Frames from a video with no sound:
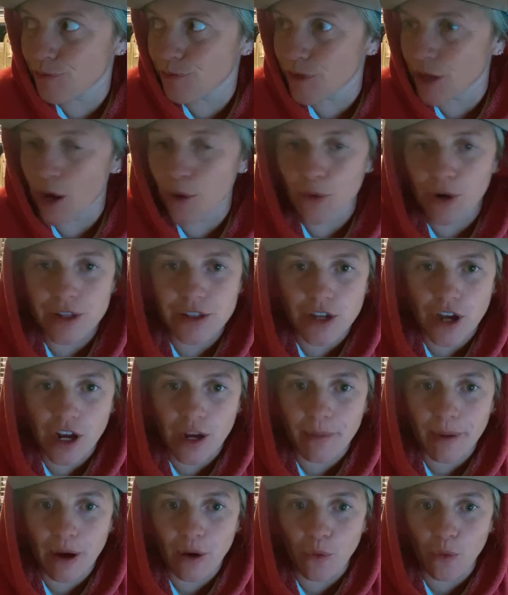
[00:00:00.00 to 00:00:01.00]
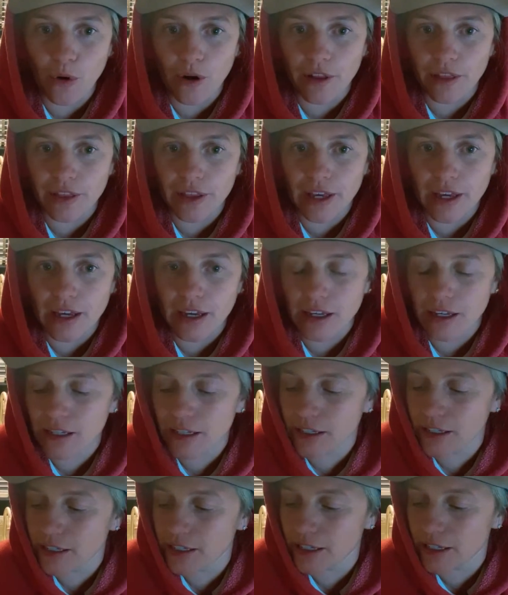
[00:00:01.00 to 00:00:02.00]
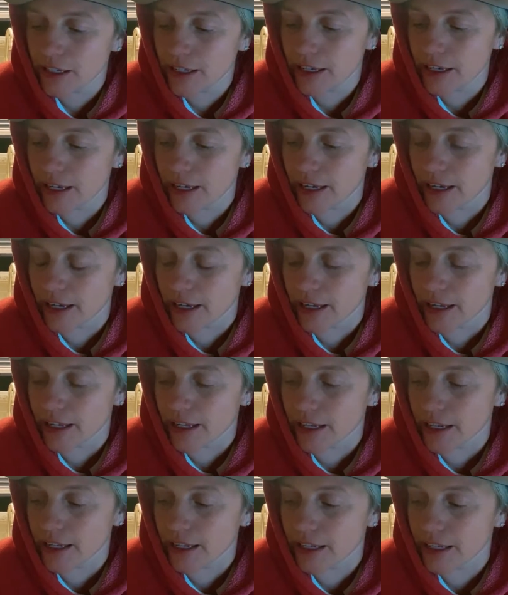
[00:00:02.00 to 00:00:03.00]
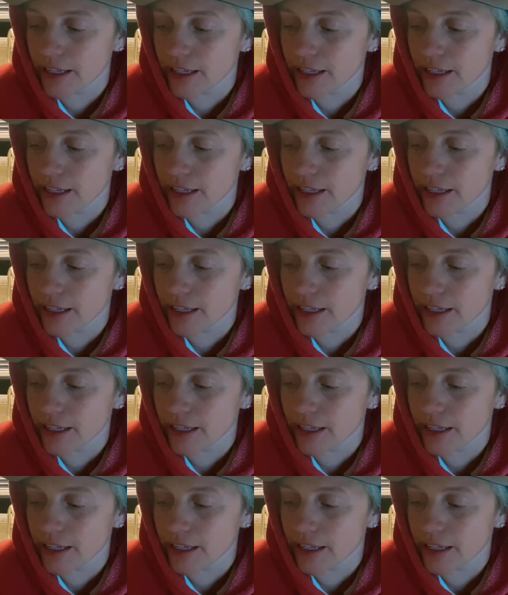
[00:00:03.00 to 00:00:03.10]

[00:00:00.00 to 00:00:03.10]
want to talk about one thing, and